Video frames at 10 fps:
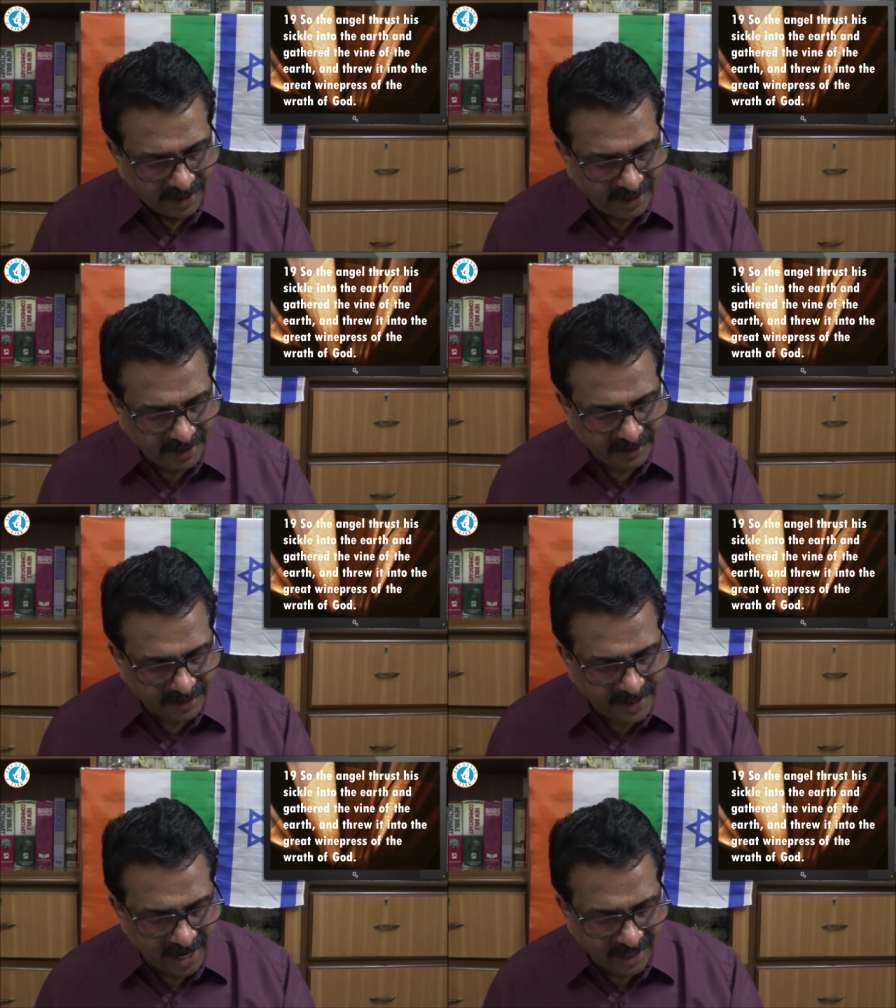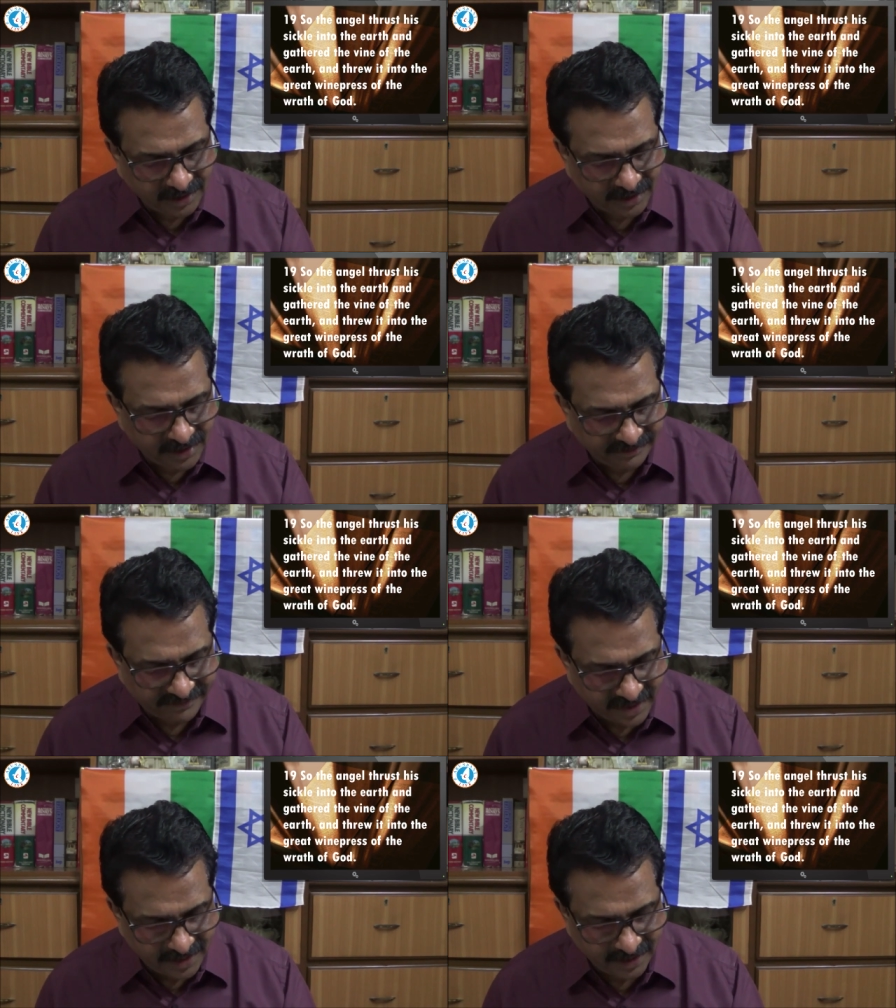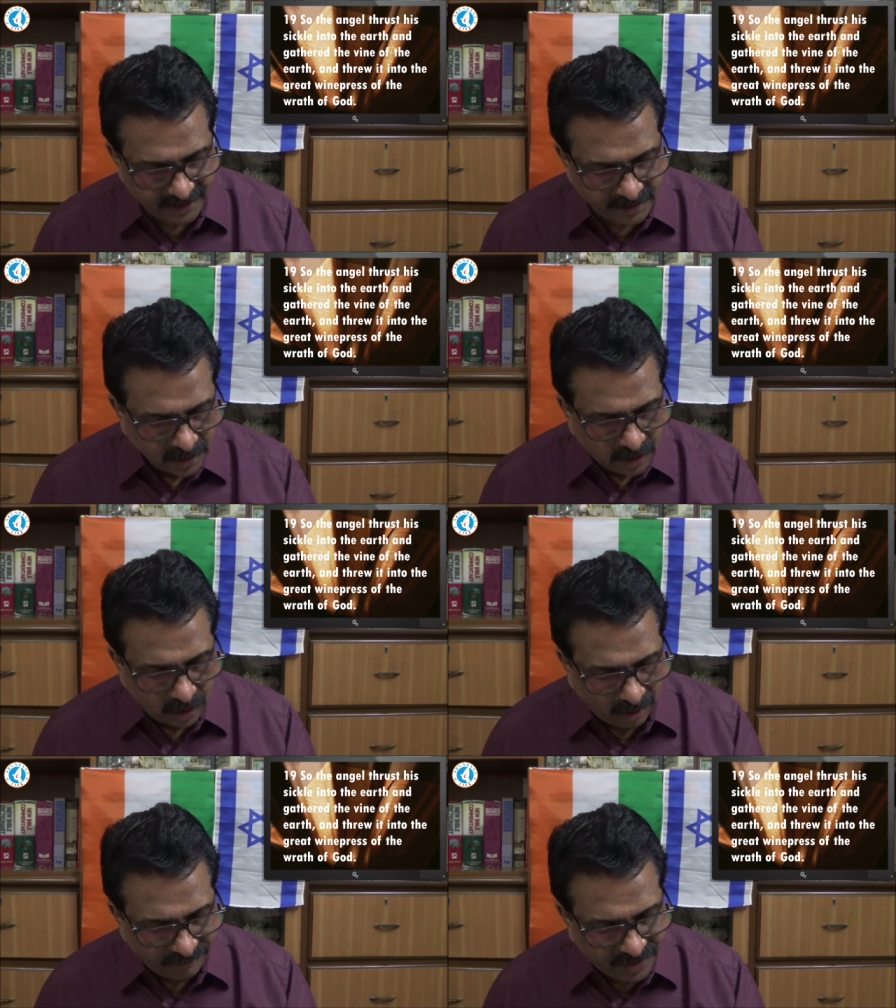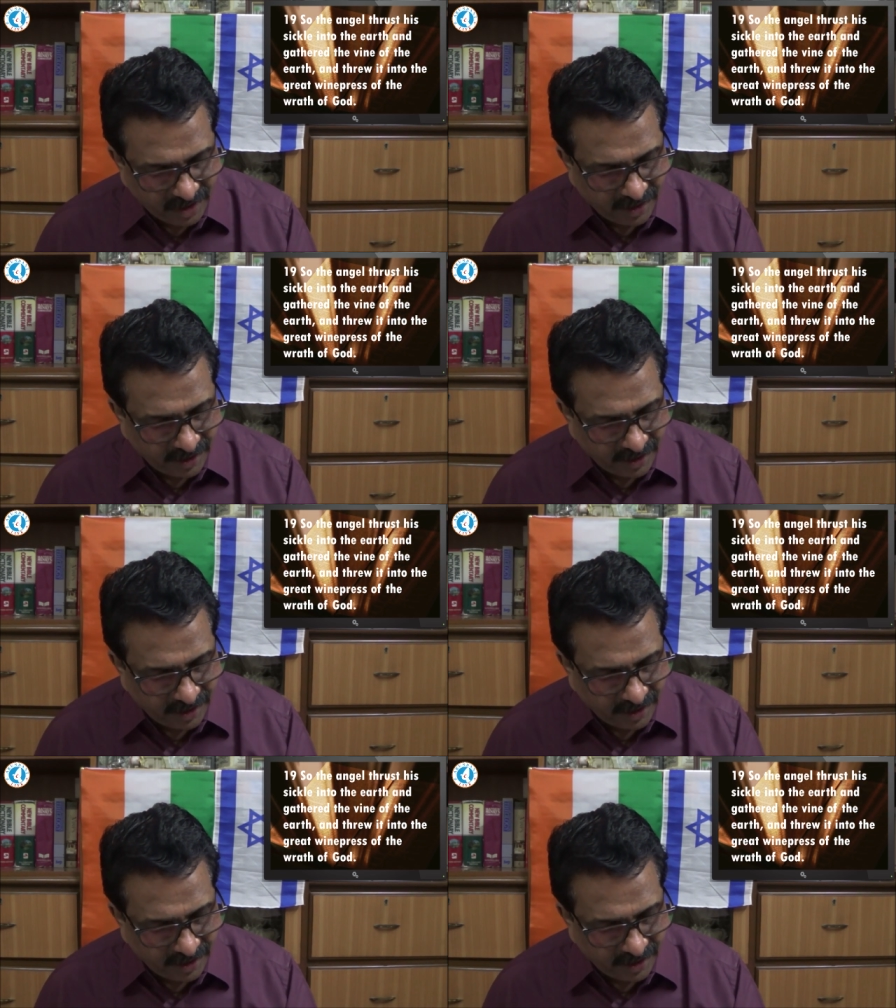and gathered the vine of the